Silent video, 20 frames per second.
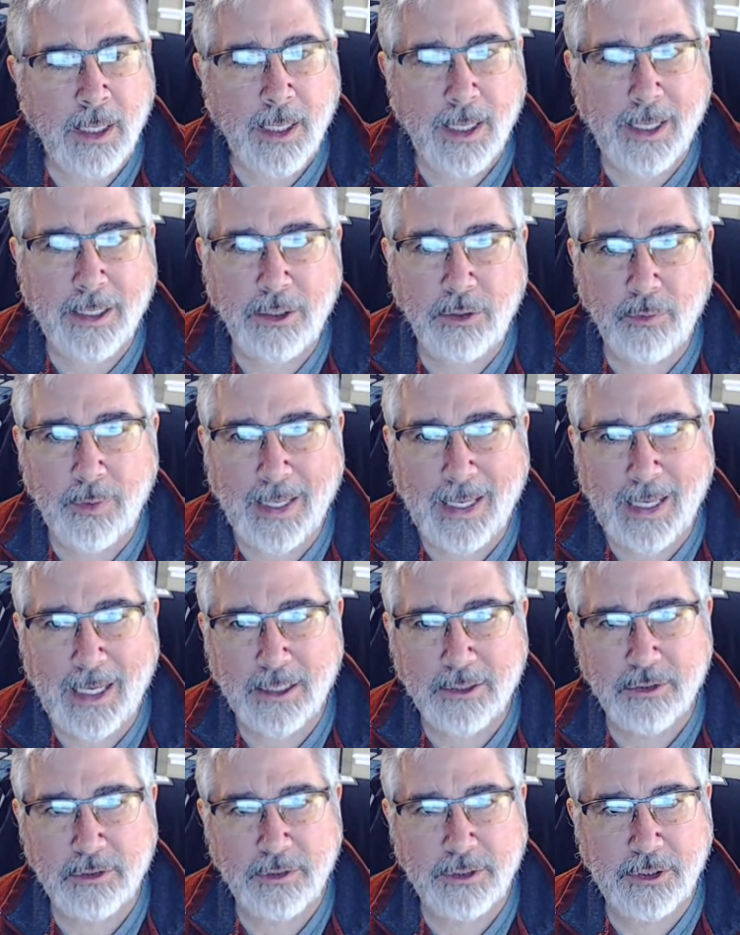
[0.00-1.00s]
and you
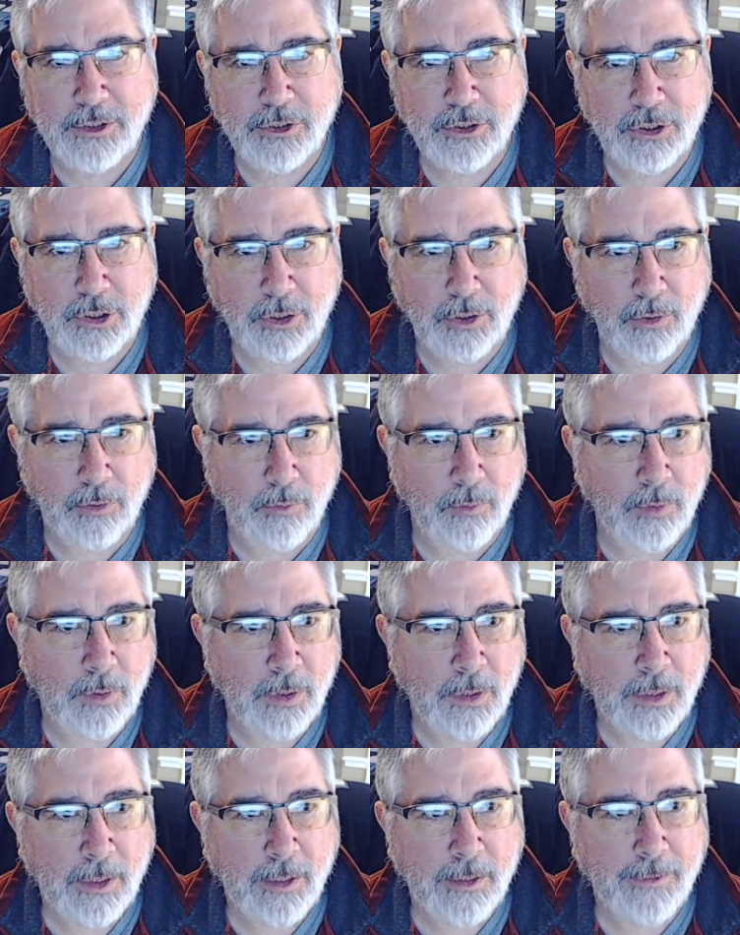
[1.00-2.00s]
actually show
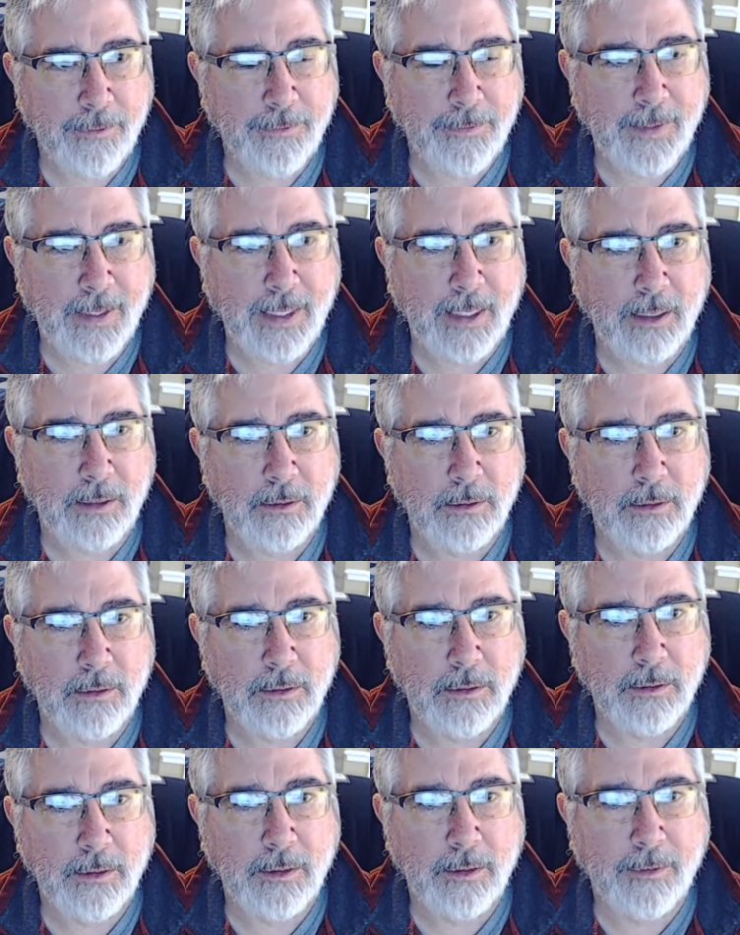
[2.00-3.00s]
that
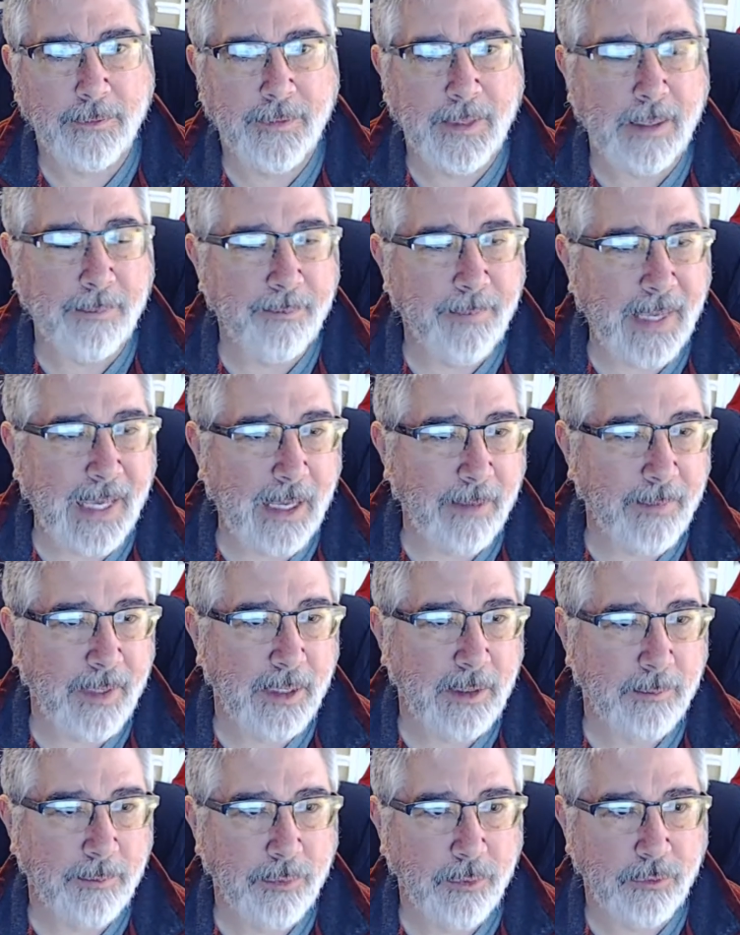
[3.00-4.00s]

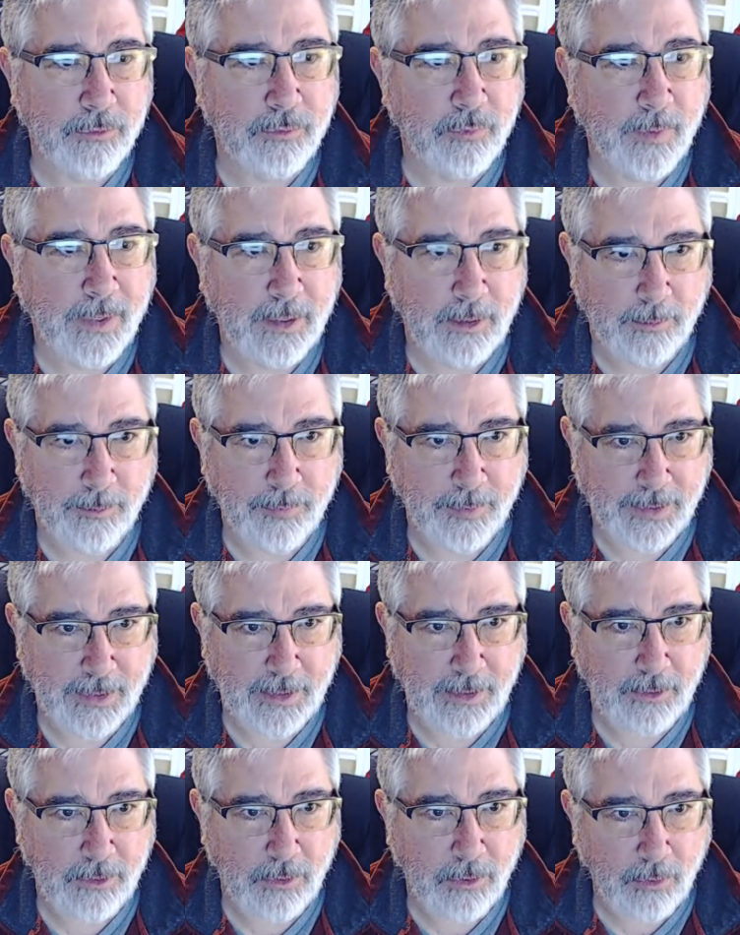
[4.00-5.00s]
Batman and Bruce Wayne are
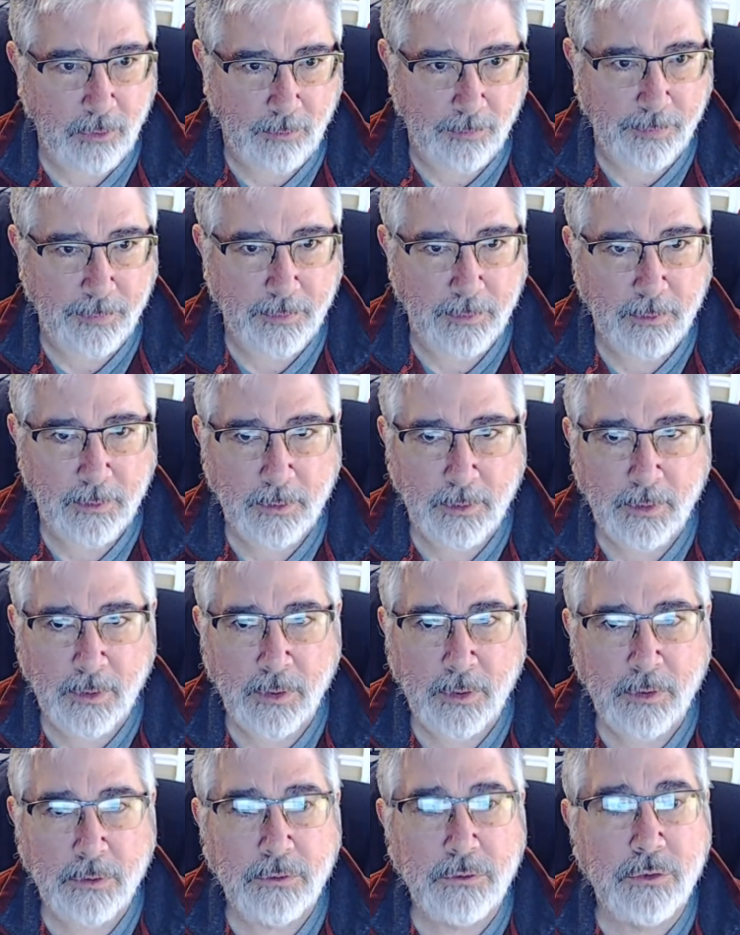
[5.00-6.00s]
bringing hope
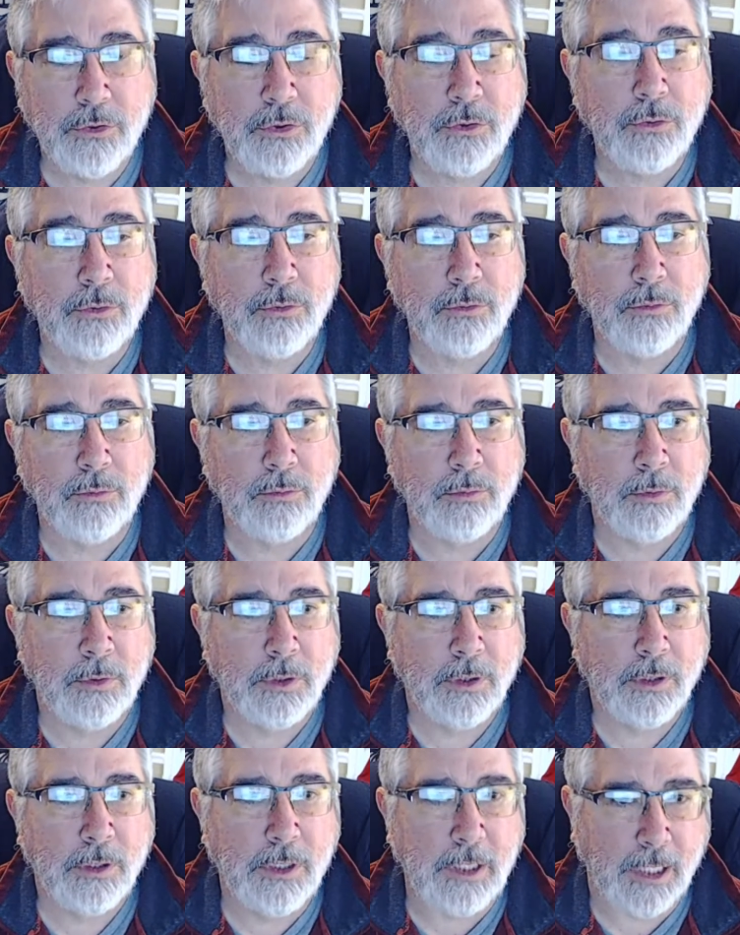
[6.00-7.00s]
to
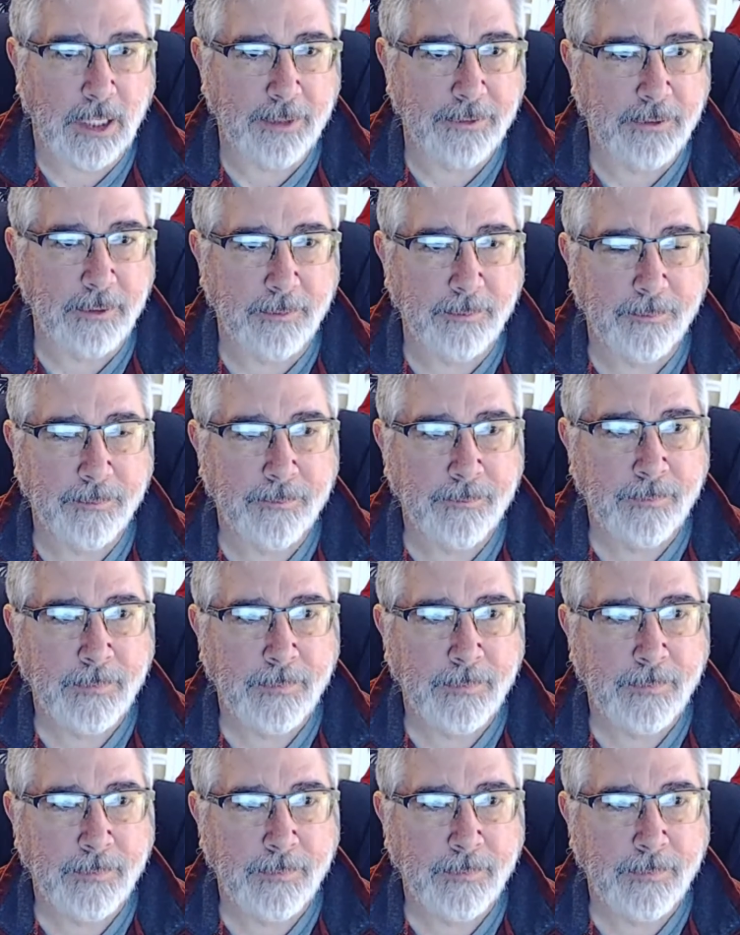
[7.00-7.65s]
Gotham,